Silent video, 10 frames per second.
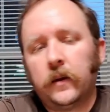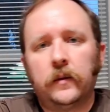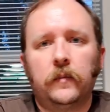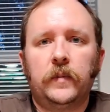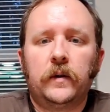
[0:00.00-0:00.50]

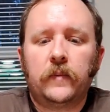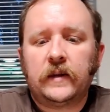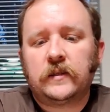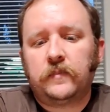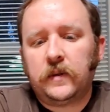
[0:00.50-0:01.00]
The beer
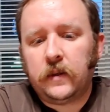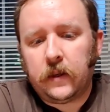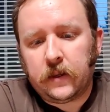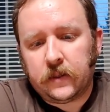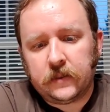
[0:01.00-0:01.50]
recipe
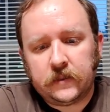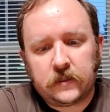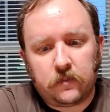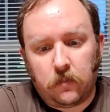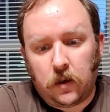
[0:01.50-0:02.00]

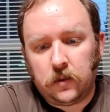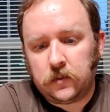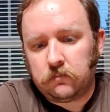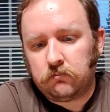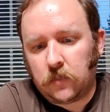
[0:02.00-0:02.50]
is
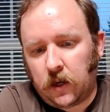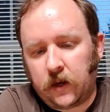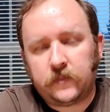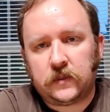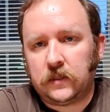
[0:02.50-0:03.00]
malt,
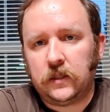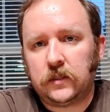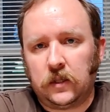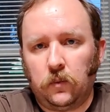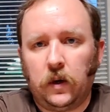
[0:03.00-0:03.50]
hops,
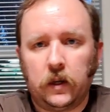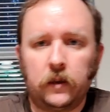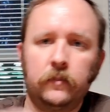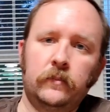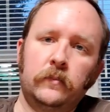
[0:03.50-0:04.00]
yeast, and water,